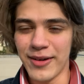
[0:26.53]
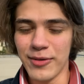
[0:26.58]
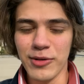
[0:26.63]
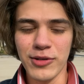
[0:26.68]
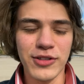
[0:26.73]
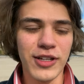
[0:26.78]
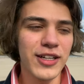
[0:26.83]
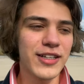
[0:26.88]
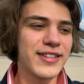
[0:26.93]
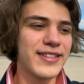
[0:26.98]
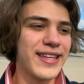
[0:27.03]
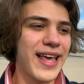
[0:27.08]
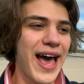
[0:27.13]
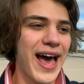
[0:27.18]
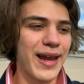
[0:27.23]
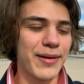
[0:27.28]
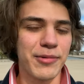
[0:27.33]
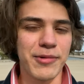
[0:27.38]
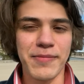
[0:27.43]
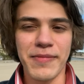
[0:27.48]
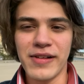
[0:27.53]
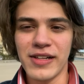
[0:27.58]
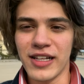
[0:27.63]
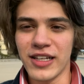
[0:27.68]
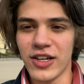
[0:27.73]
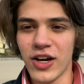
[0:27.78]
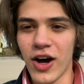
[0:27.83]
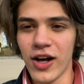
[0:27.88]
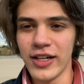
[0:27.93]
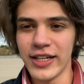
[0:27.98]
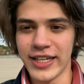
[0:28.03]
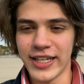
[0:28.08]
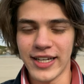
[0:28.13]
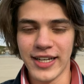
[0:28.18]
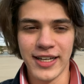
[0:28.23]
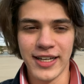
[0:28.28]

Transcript: Well, not sad, but melancholic.